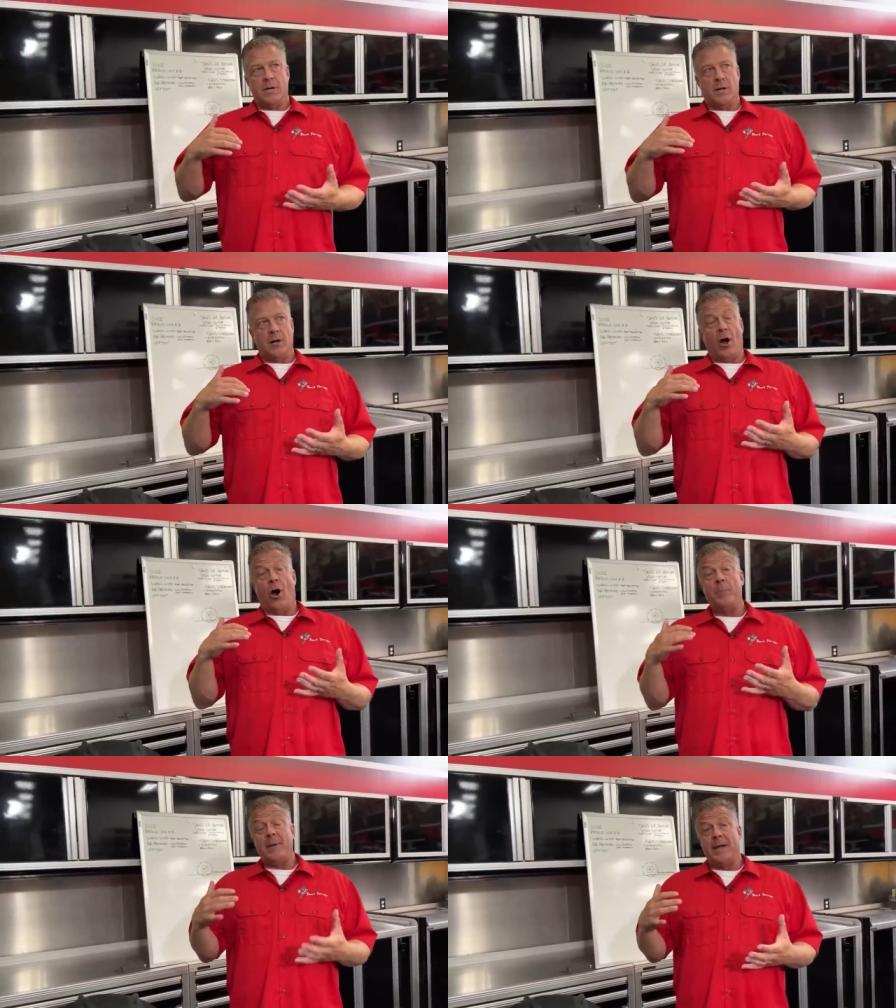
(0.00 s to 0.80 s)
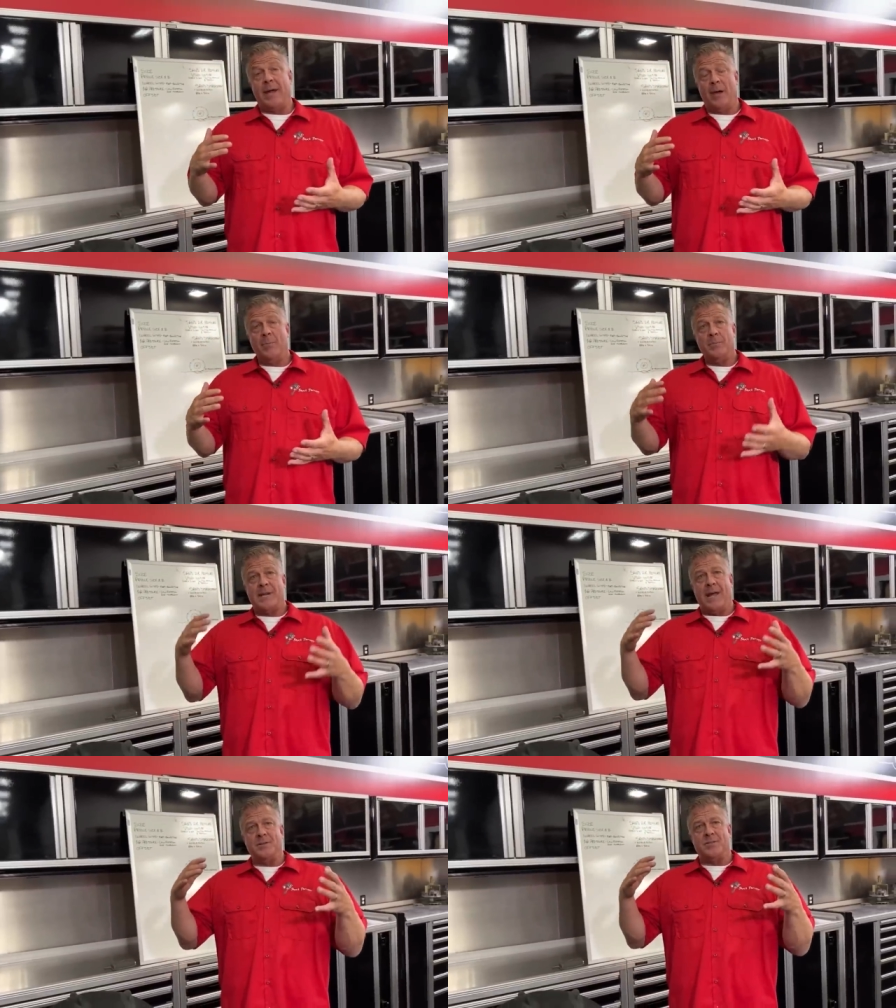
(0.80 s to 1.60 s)
RPM
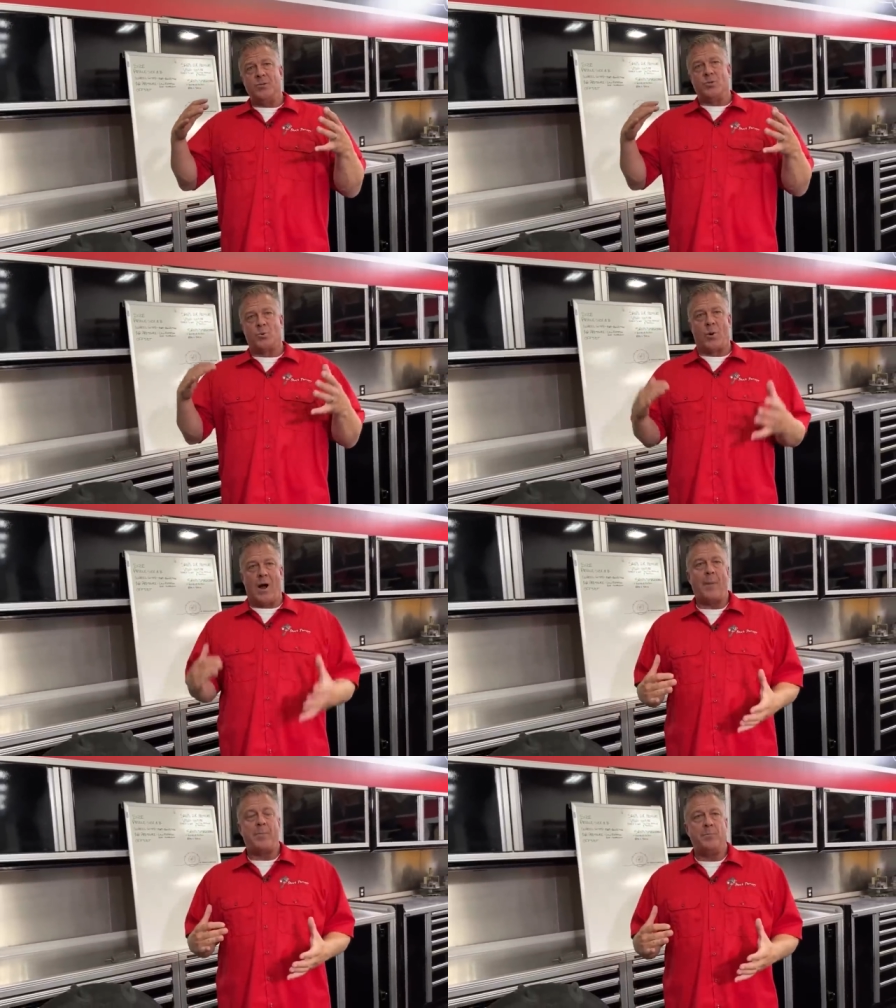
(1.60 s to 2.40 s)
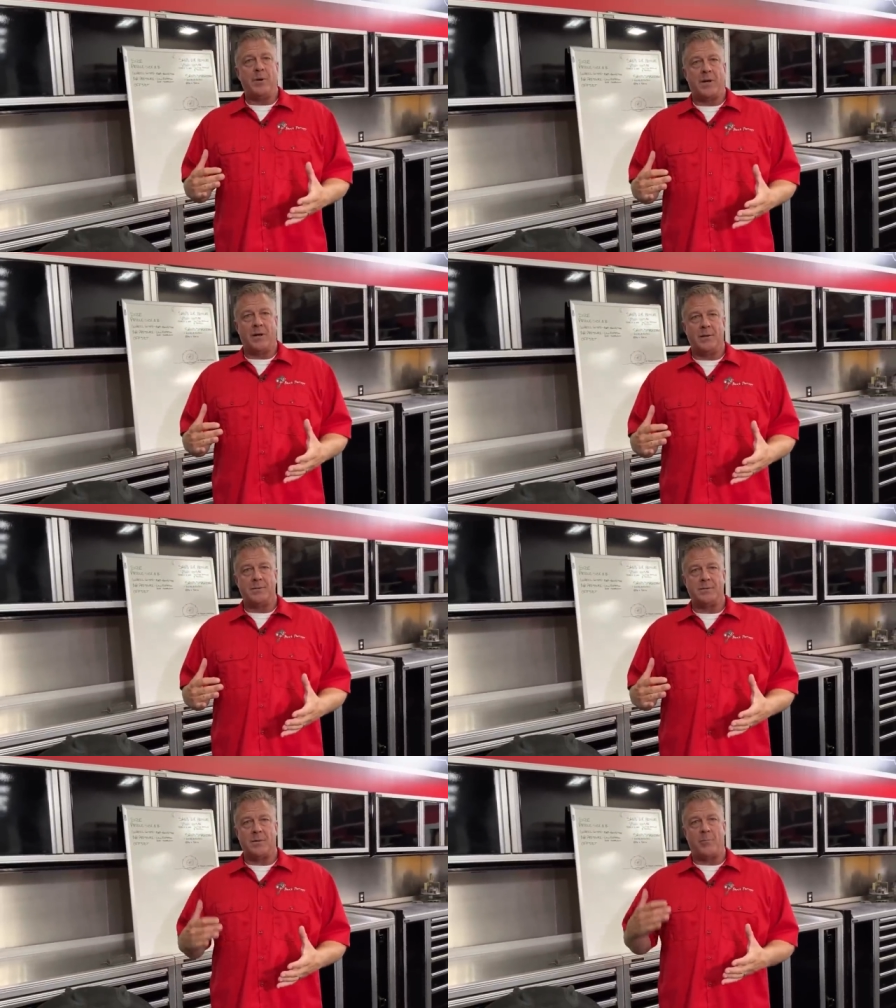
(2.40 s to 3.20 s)
tends to drop
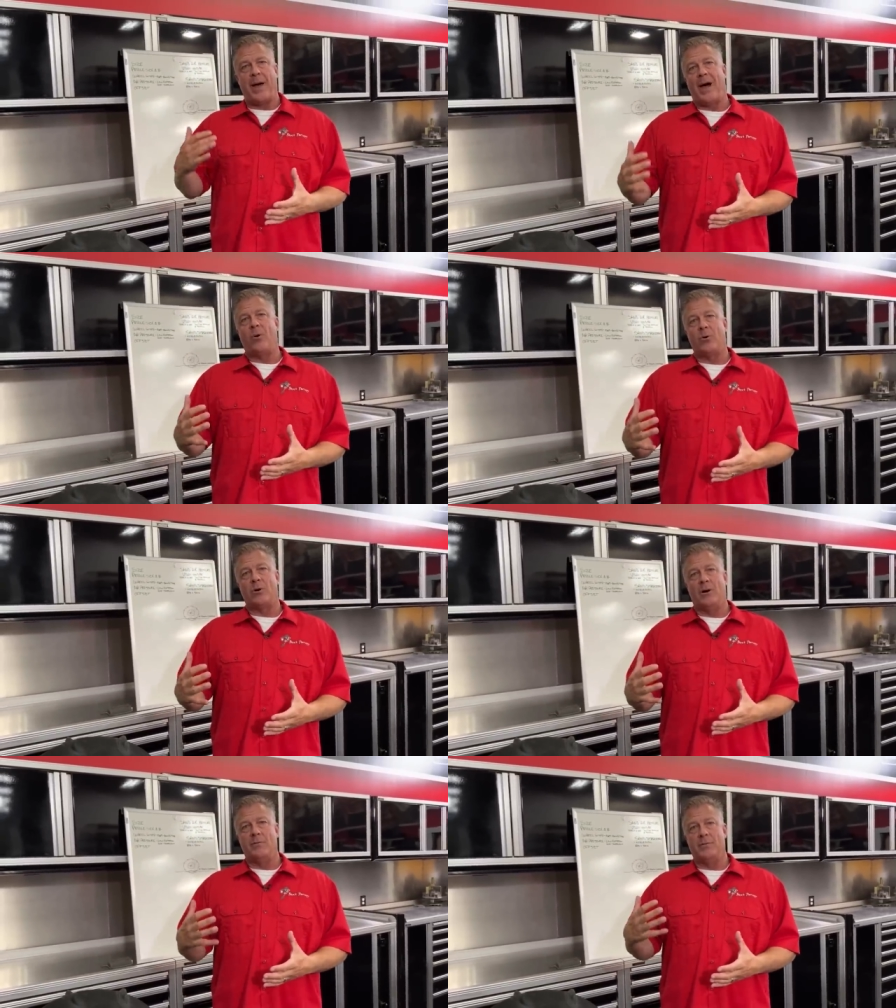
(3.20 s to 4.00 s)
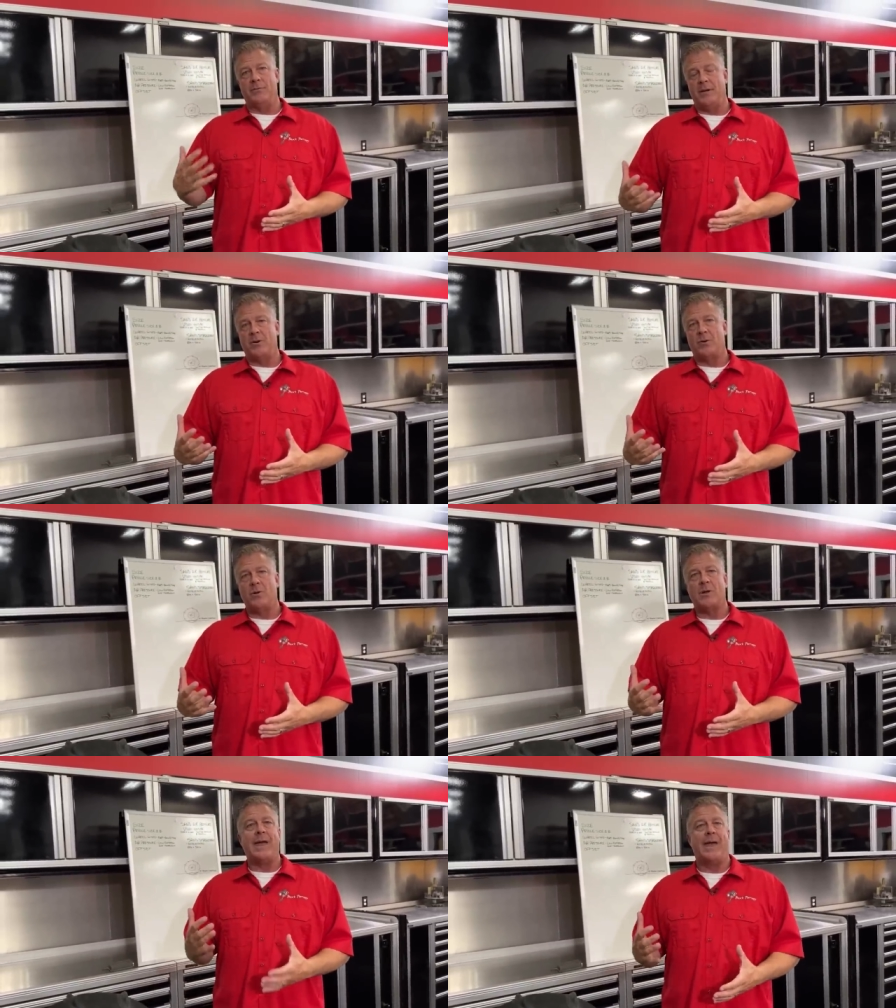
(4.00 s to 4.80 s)
because the power of the
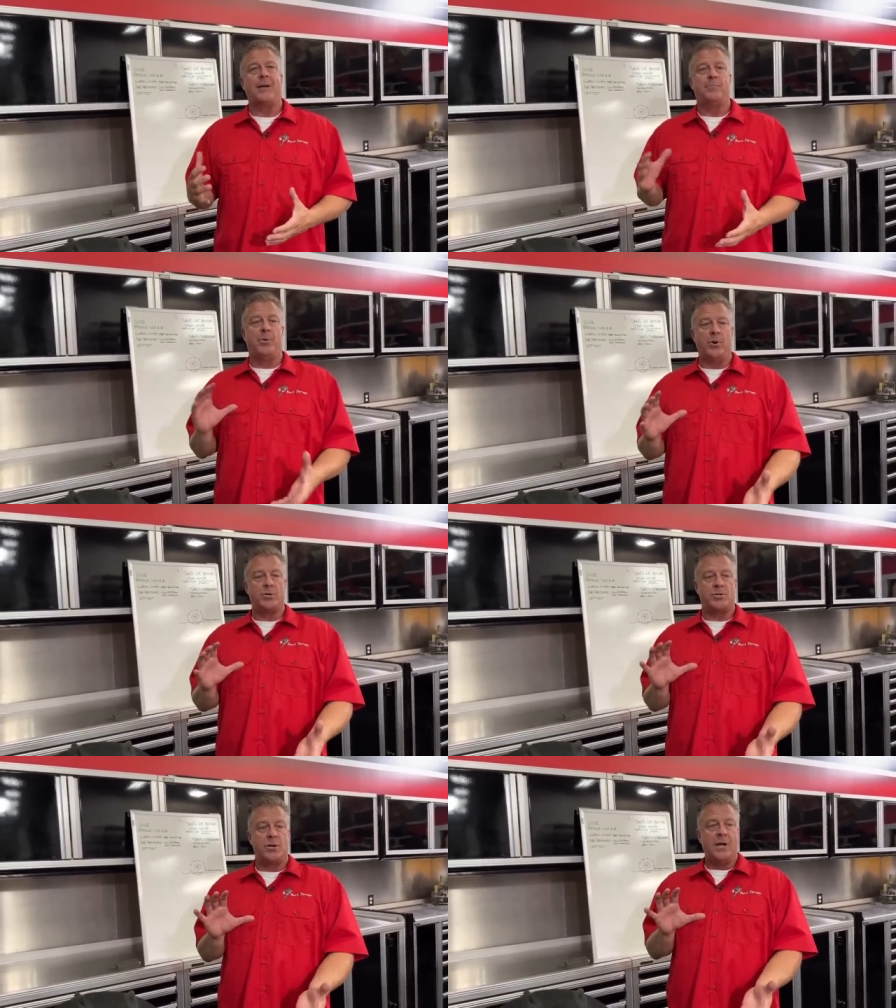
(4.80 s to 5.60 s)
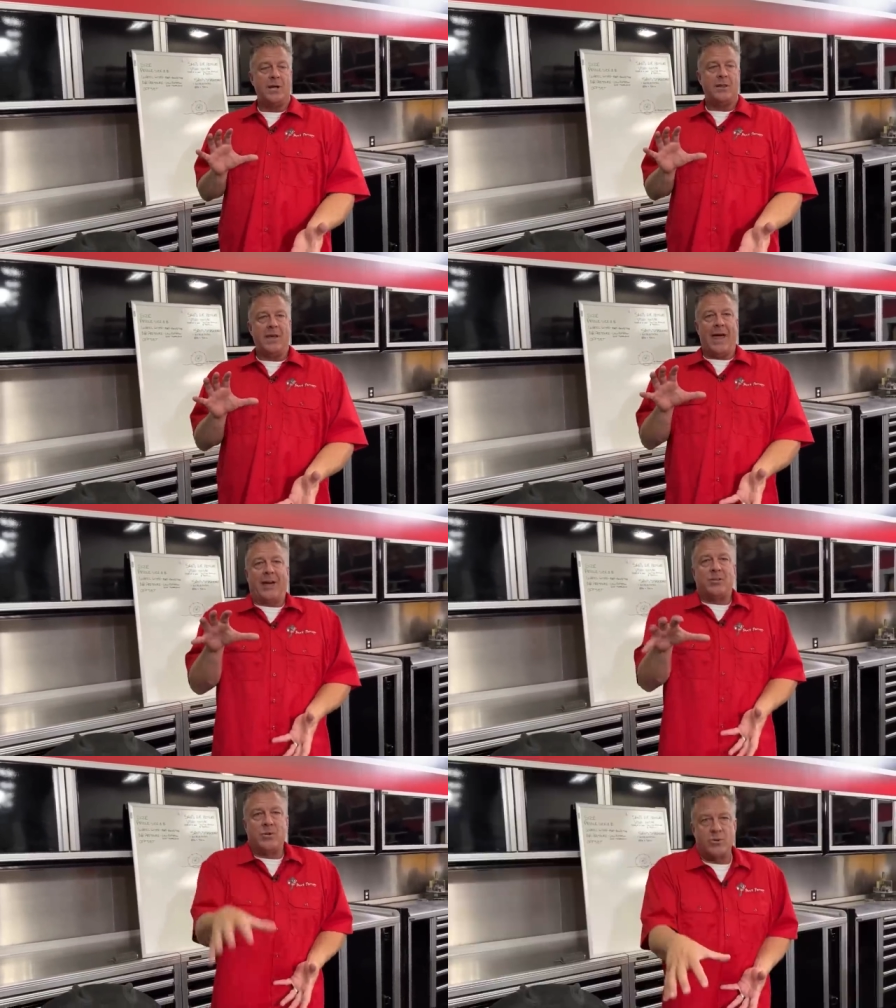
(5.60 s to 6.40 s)
vehicle can't push the
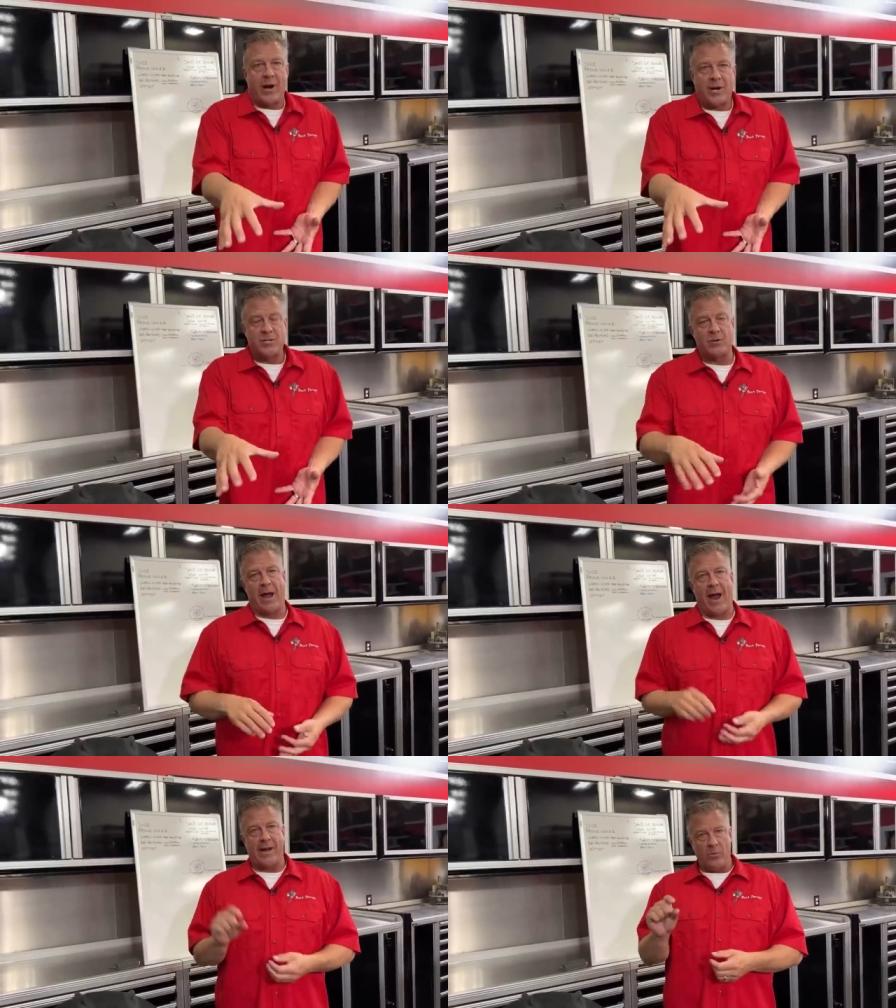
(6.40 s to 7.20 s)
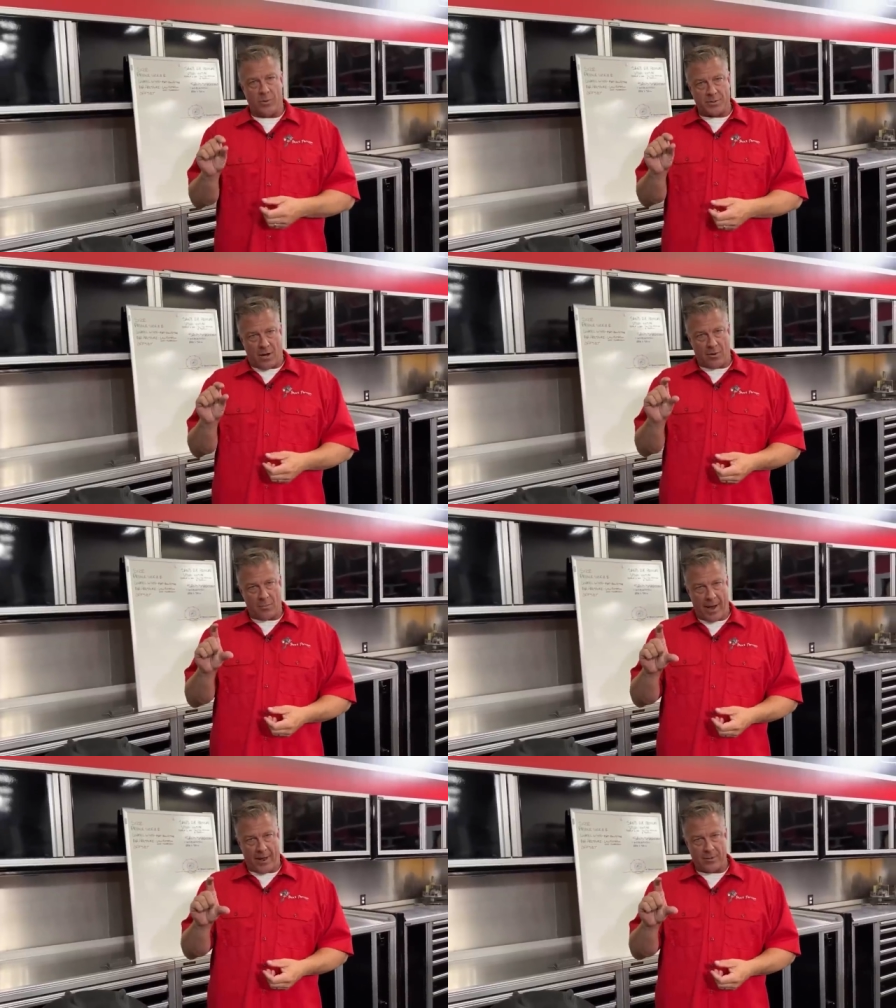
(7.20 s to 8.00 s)
extra traction you're adding with
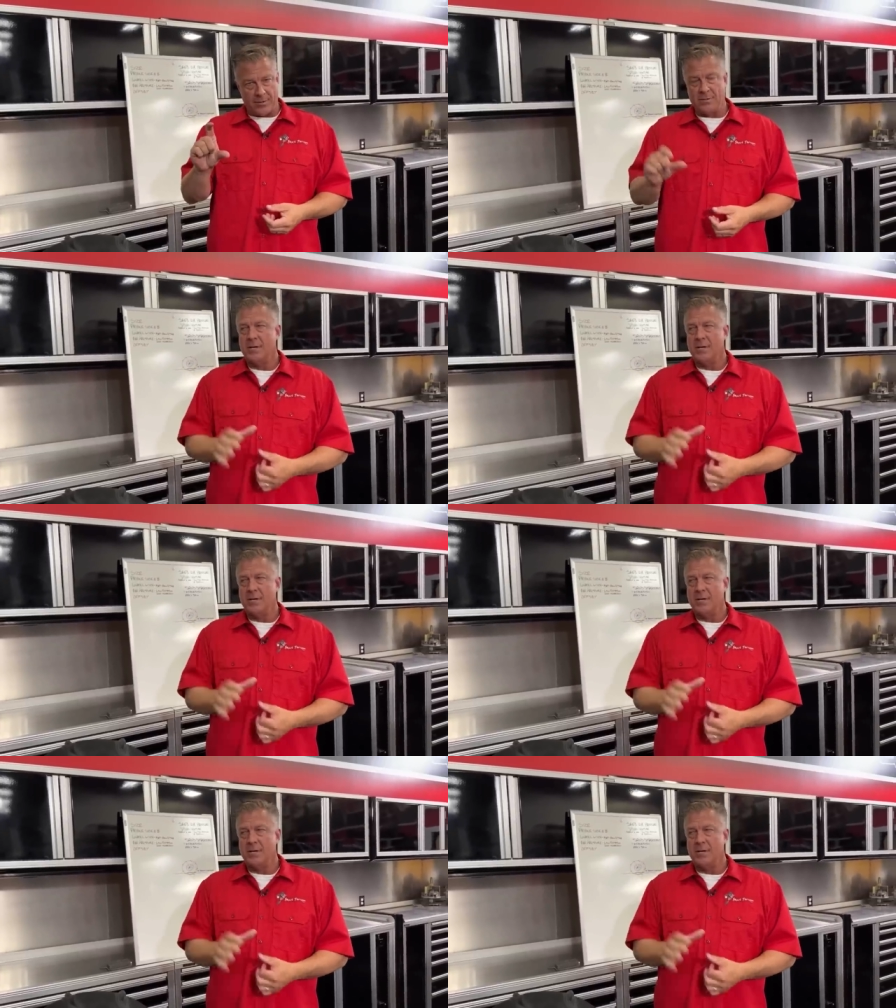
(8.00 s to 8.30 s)
taller paddles.